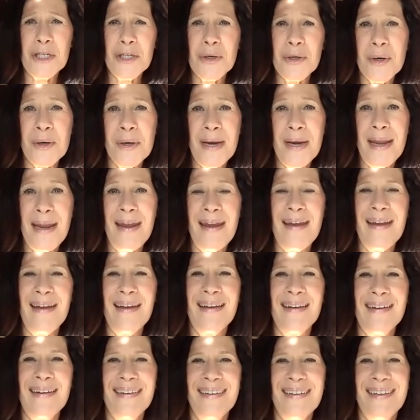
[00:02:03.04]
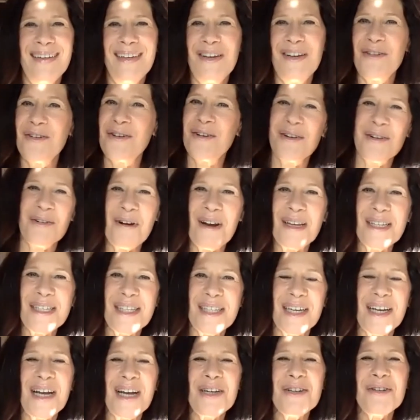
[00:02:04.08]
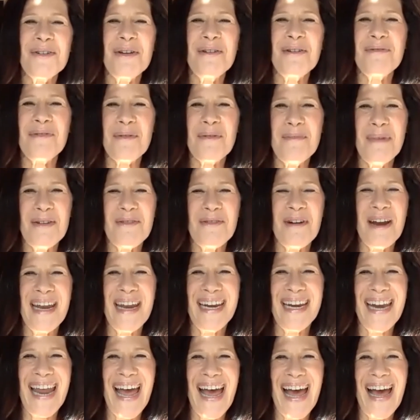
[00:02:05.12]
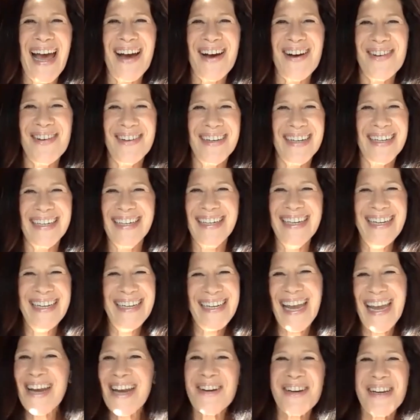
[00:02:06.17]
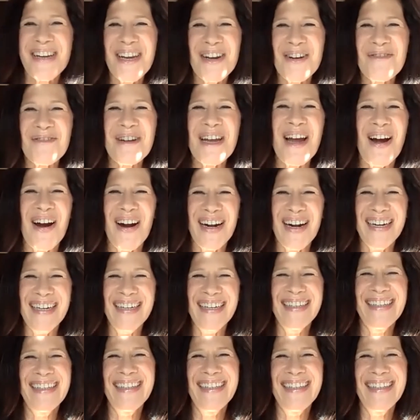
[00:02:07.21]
journey, and you're across the country from me right now. And yet here we are.